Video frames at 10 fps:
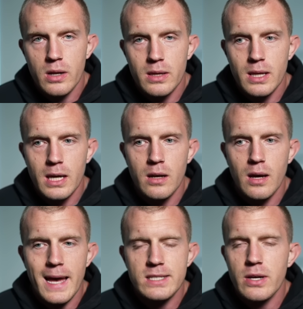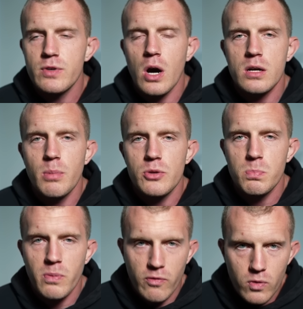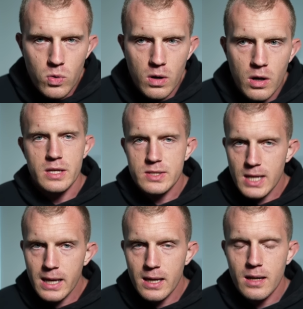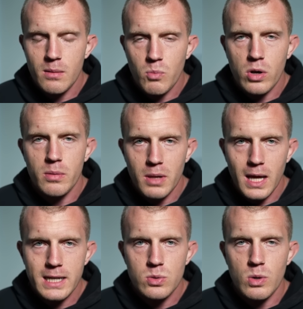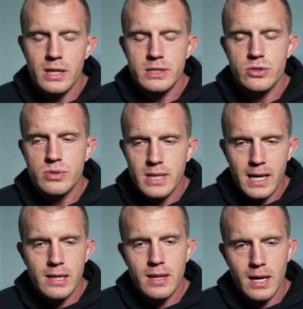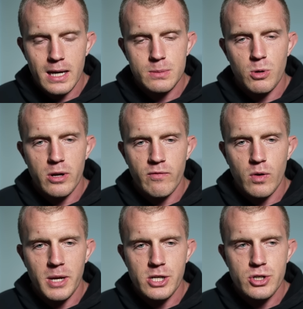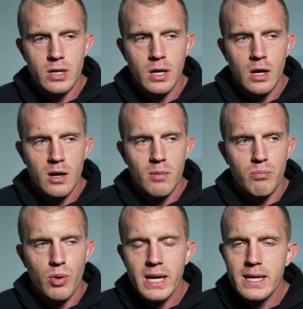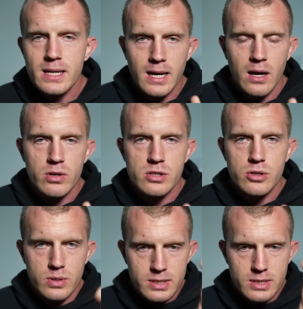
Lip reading: And then, as I've talked about before, the second and more complex one is to take that expert information, break it down into a